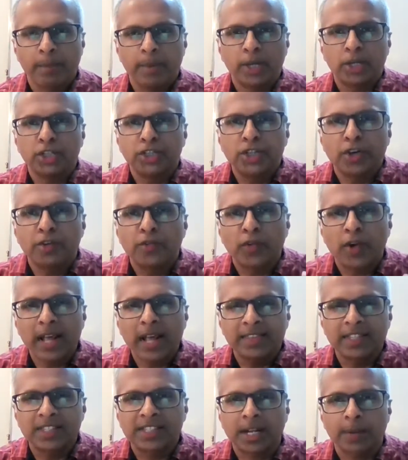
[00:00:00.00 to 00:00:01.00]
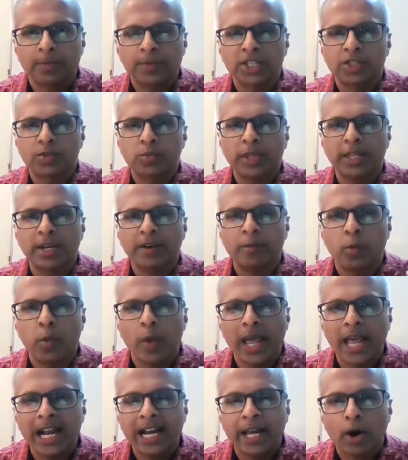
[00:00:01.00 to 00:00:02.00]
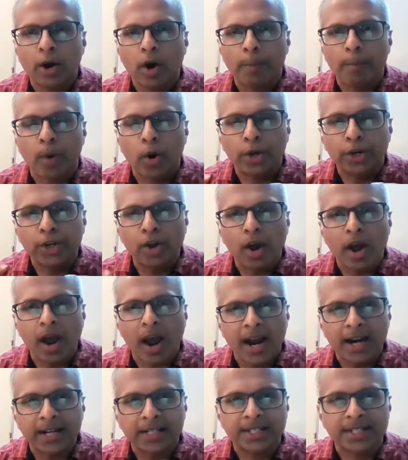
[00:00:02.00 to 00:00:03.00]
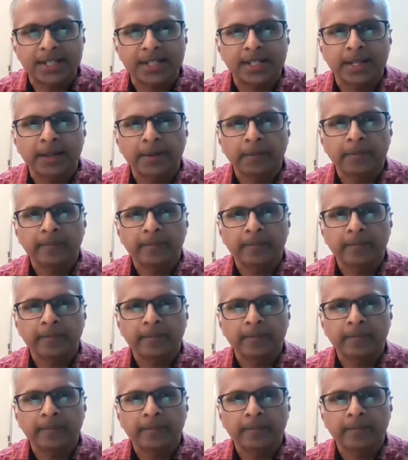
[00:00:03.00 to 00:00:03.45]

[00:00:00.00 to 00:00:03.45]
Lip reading: Because you've read the scriptures with a veil upon your hearts.